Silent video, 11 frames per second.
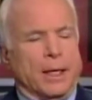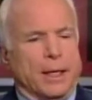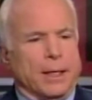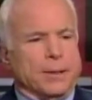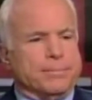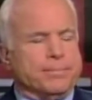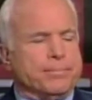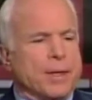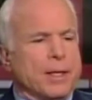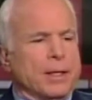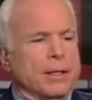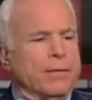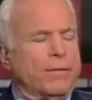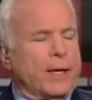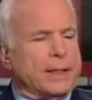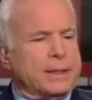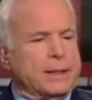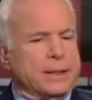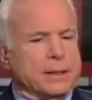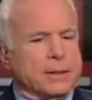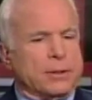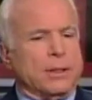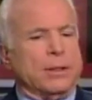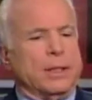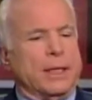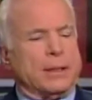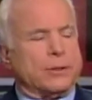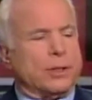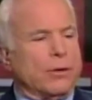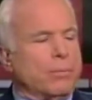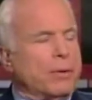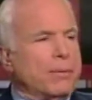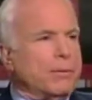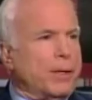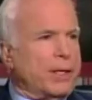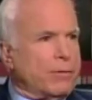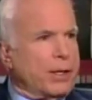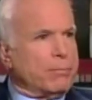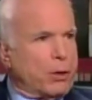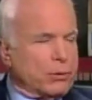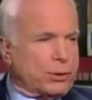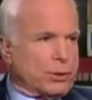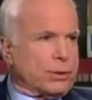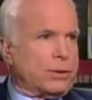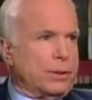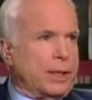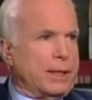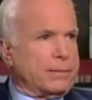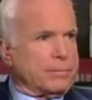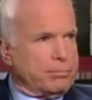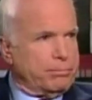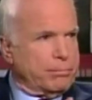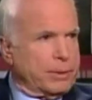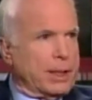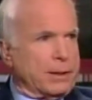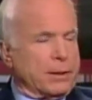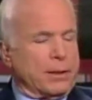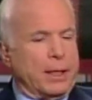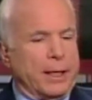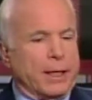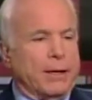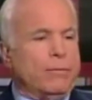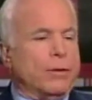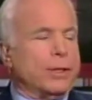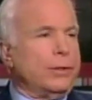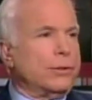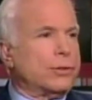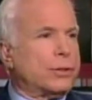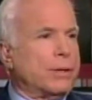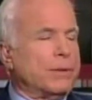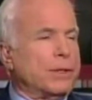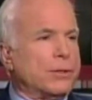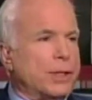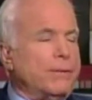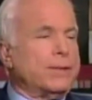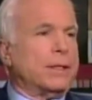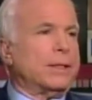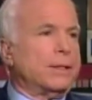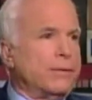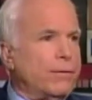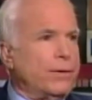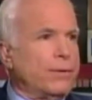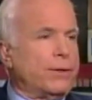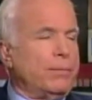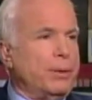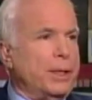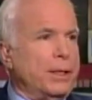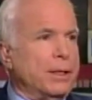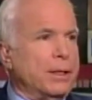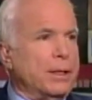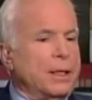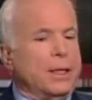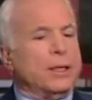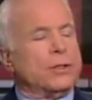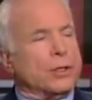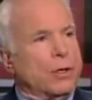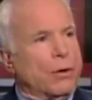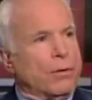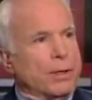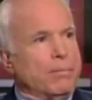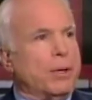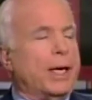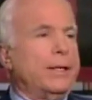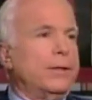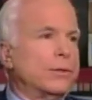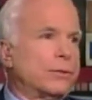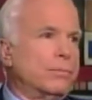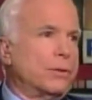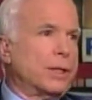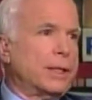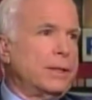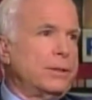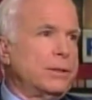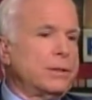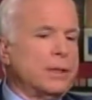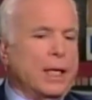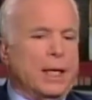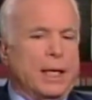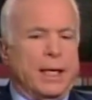the fact is that Senator Obama, by the way, opposes that. And I want to use some of the $750 billion to go and buy those mortgages.